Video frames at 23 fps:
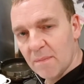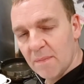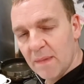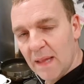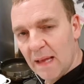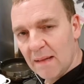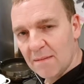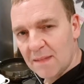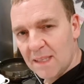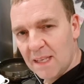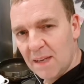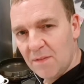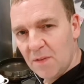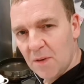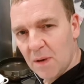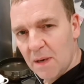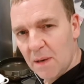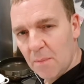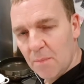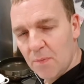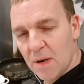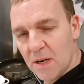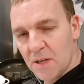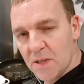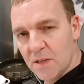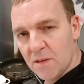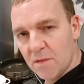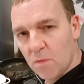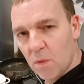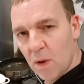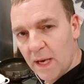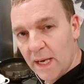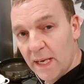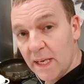that give you an impression
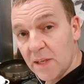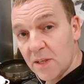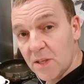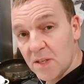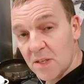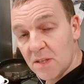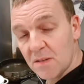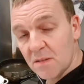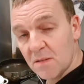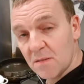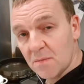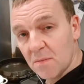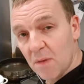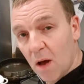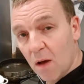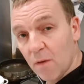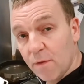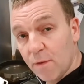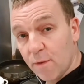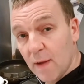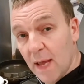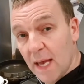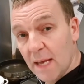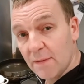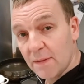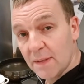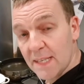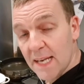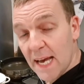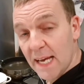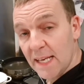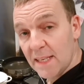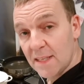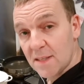of what each off flavour
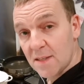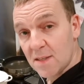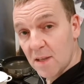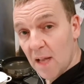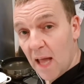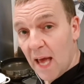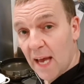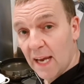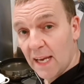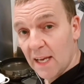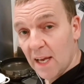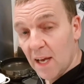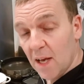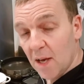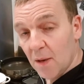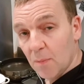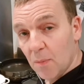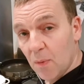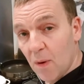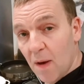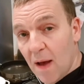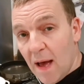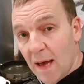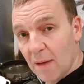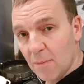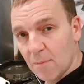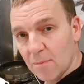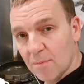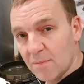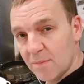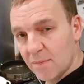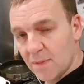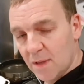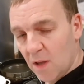tastes like, but
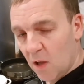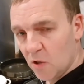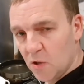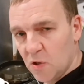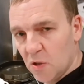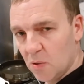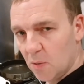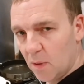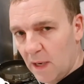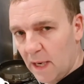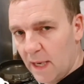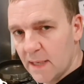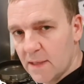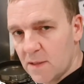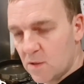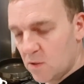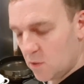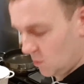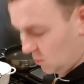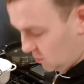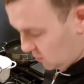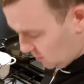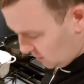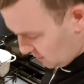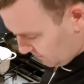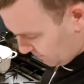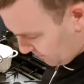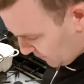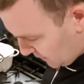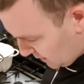I'm not sure what it is at all.